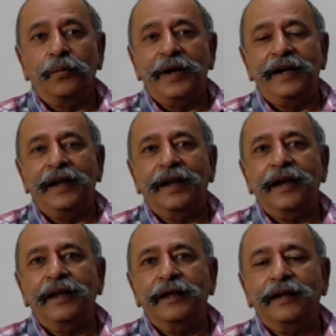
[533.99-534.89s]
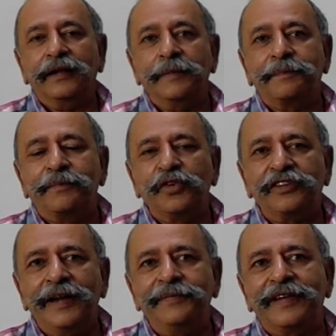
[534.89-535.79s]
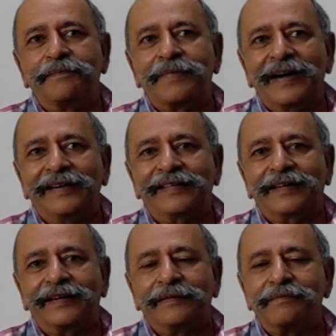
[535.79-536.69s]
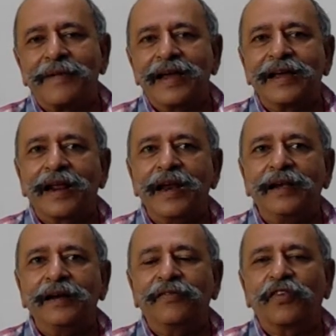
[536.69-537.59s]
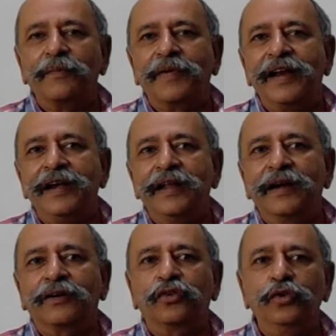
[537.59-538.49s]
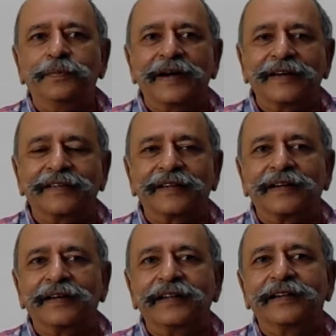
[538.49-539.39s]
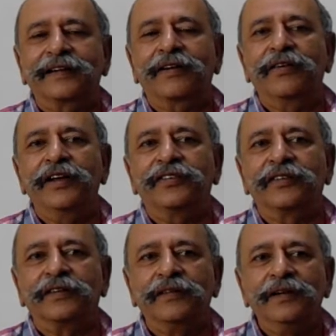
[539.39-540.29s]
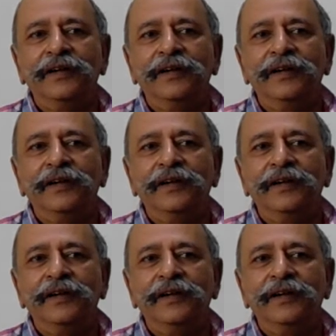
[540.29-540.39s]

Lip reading: When the Muslims in Pakistan migrated from India to Pakistan as a creation,